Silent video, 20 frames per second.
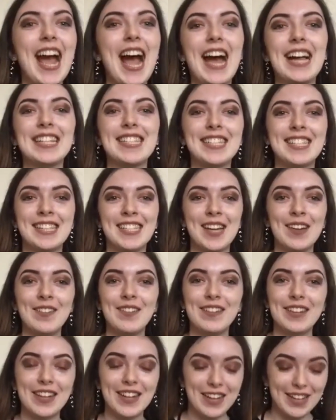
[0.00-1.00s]
and it's
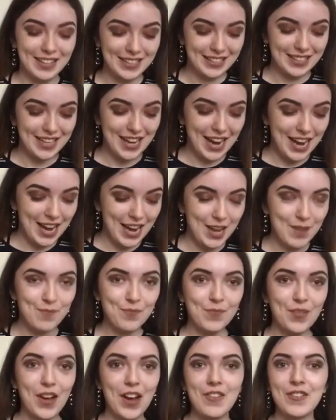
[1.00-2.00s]
so good.
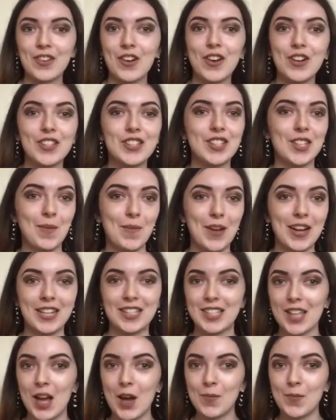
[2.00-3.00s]
Um, I've got some
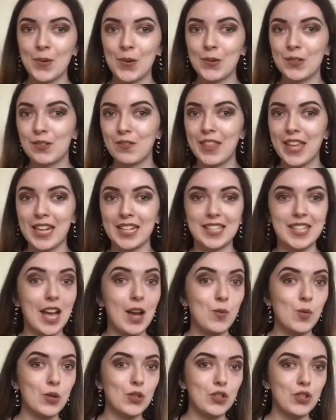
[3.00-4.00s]
examples of things that
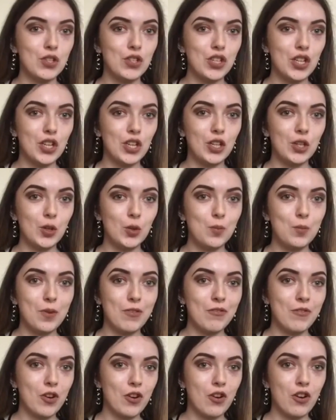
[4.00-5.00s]
I wouldn't do
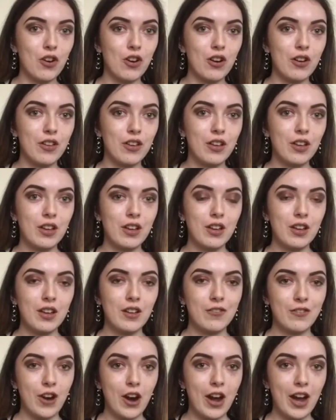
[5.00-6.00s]
before
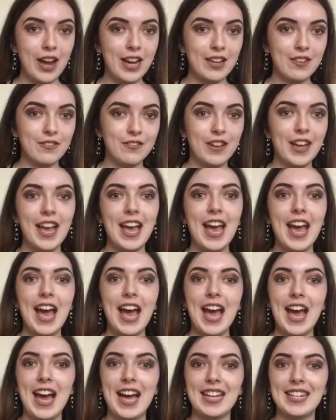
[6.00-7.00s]
Thrive
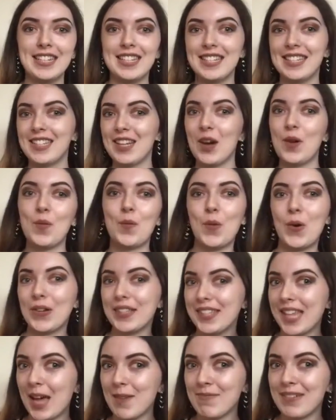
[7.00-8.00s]
and
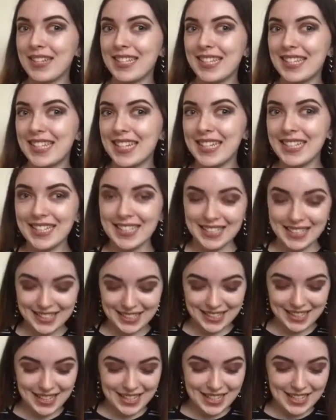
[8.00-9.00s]
what's happened
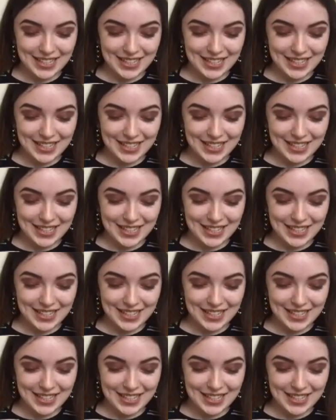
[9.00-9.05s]
since.